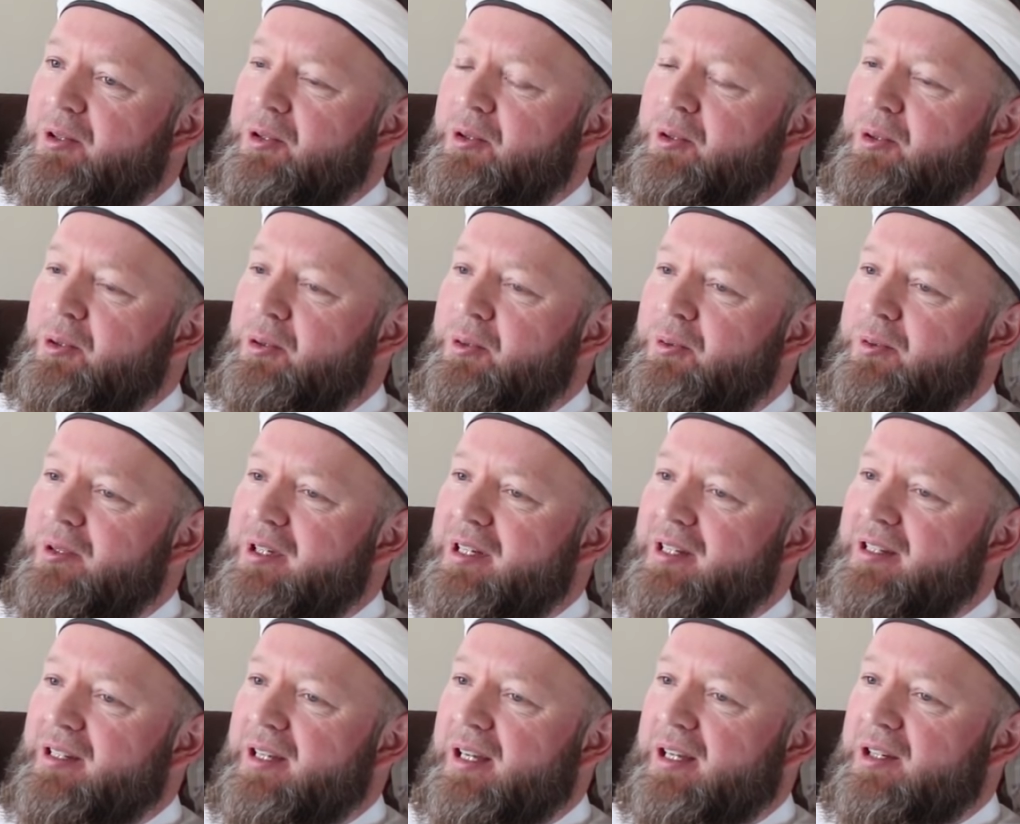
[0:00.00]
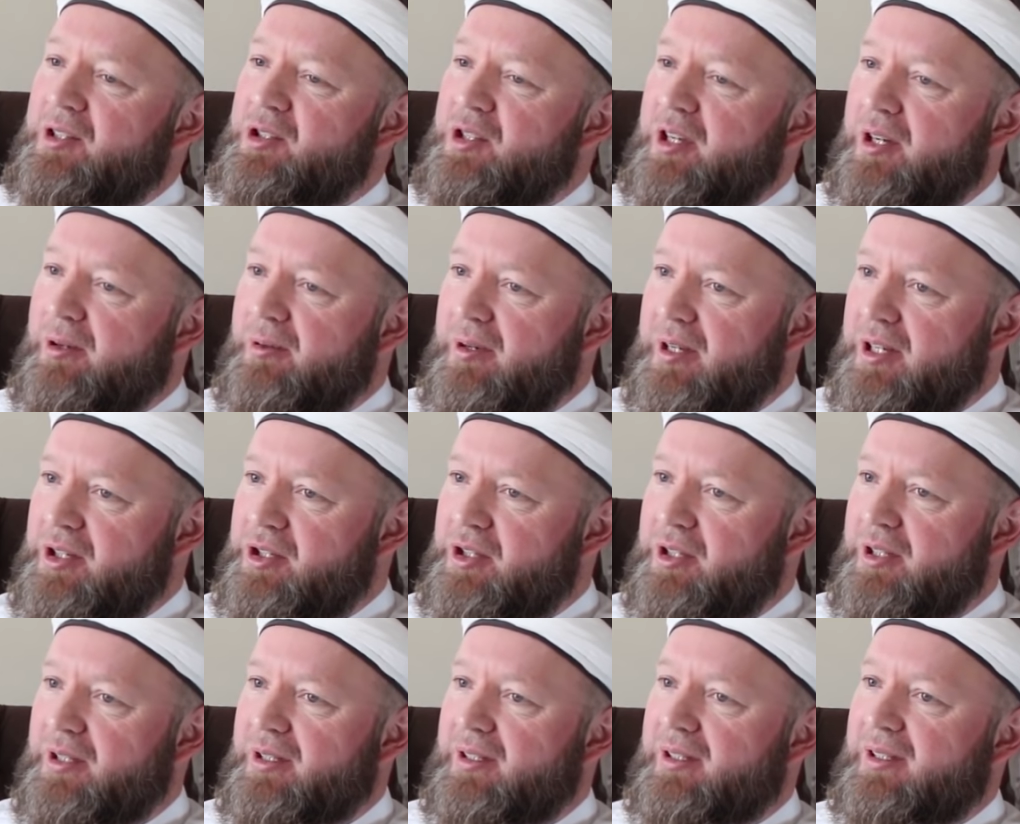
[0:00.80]
to
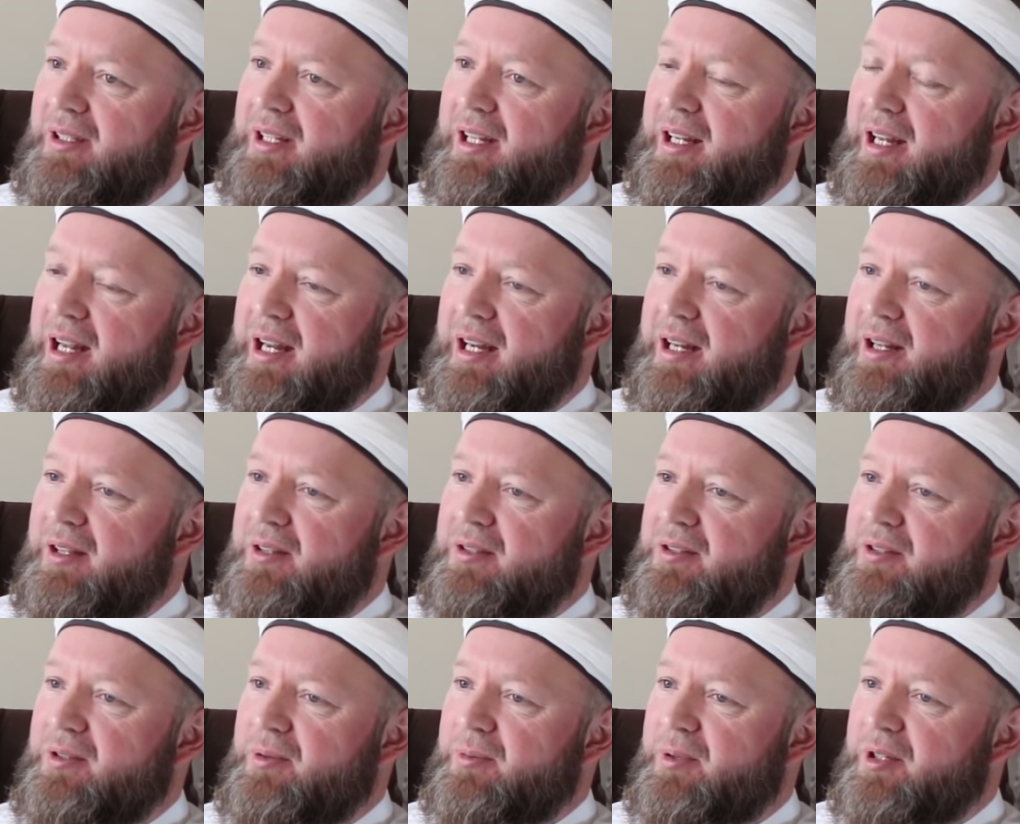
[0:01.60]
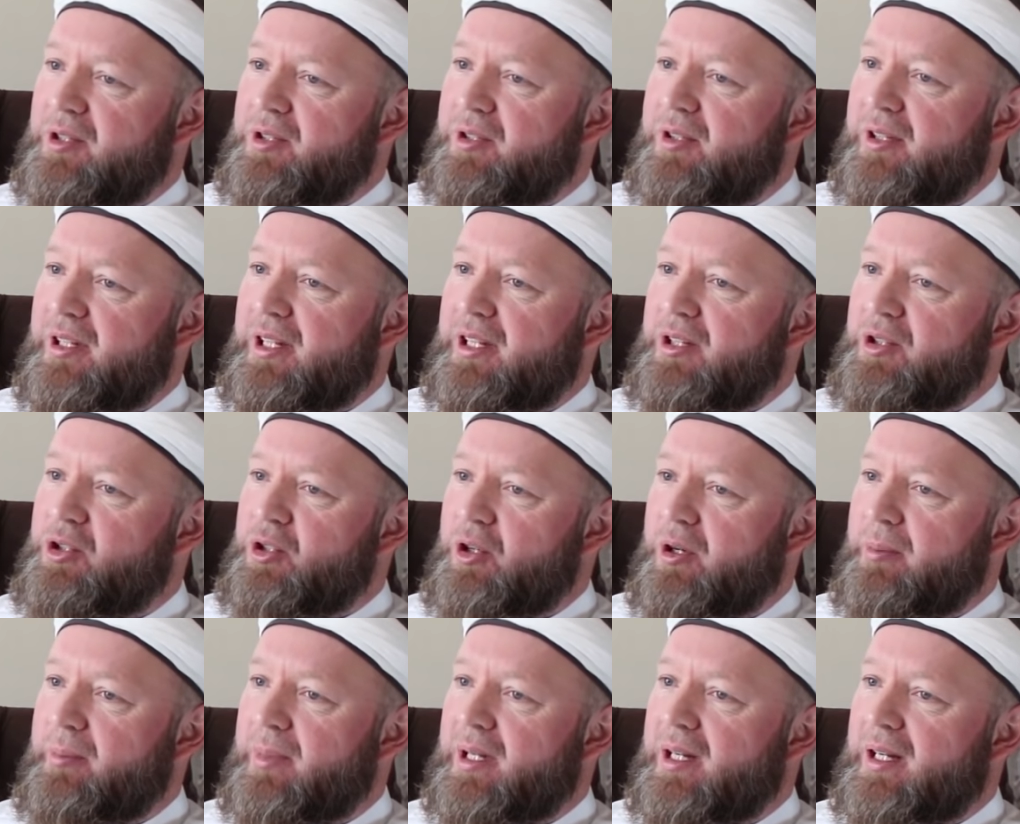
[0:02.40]
second-generation Canadians, originally
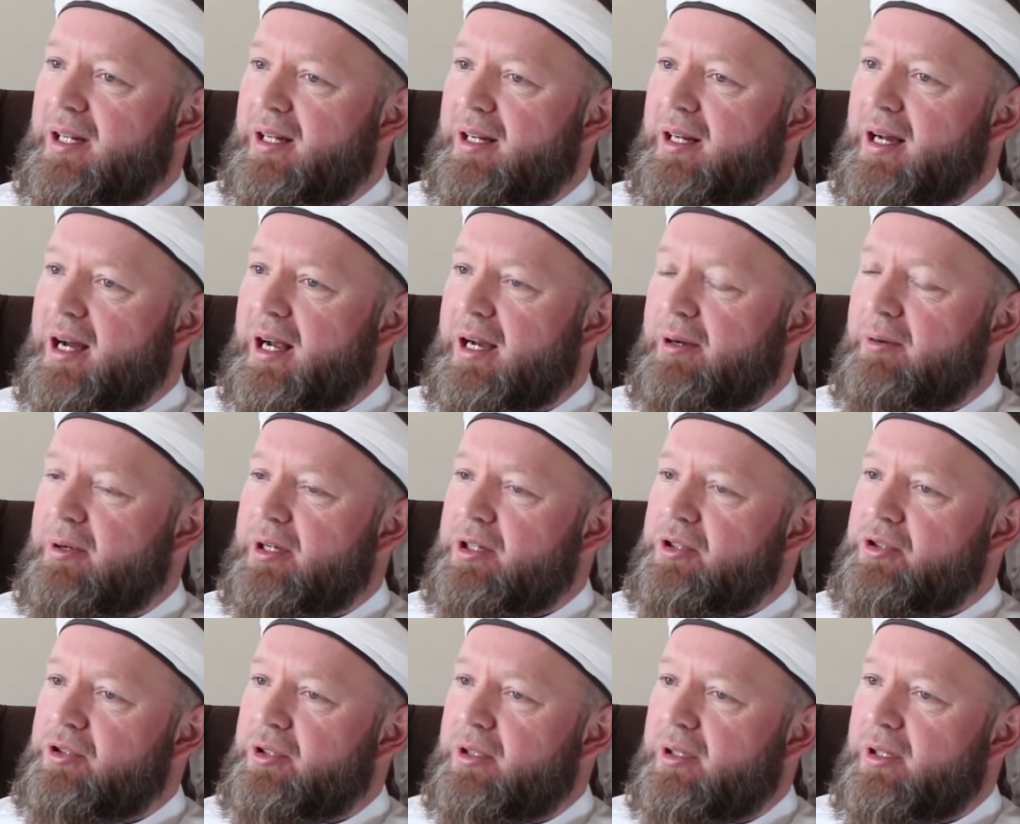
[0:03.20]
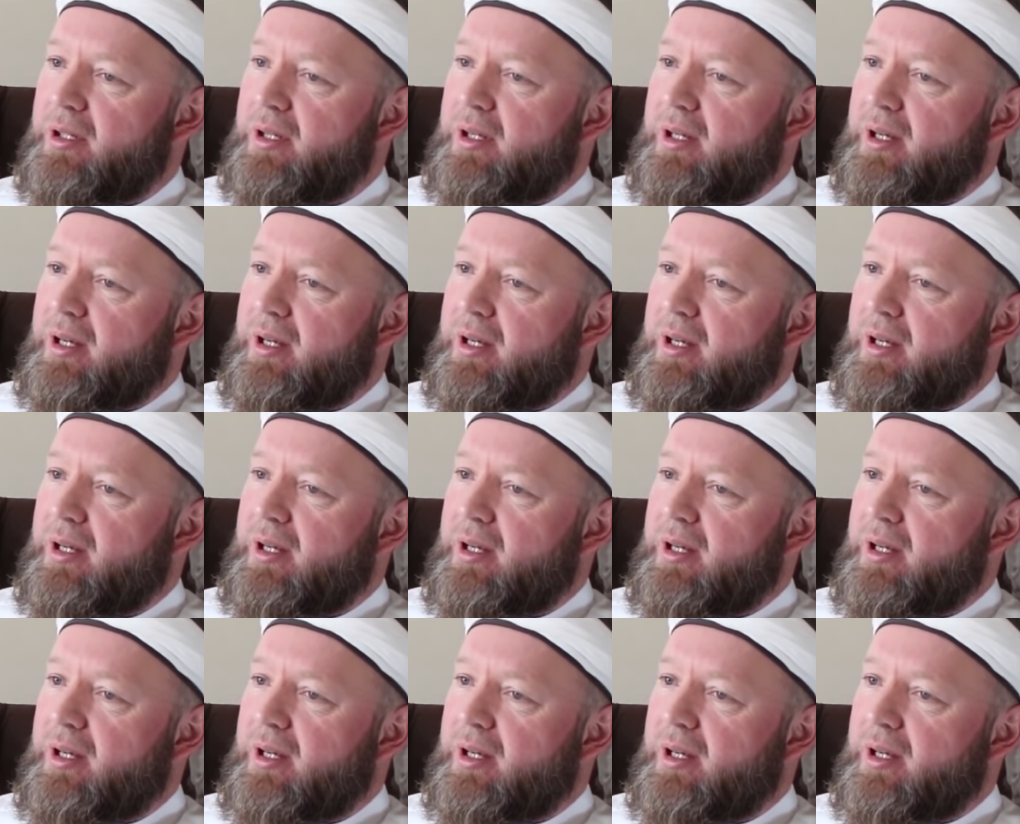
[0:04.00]
German and Irish.